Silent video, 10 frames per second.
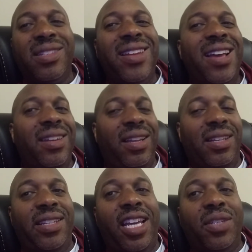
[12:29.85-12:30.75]
It's not going to
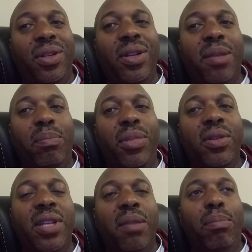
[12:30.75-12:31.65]
get saturated.
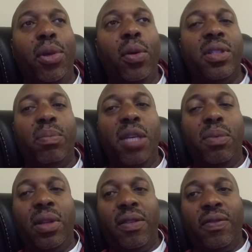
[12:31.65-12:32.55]
There's like billions of
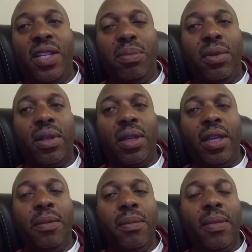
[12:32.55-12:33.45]
people on Facebook, okay?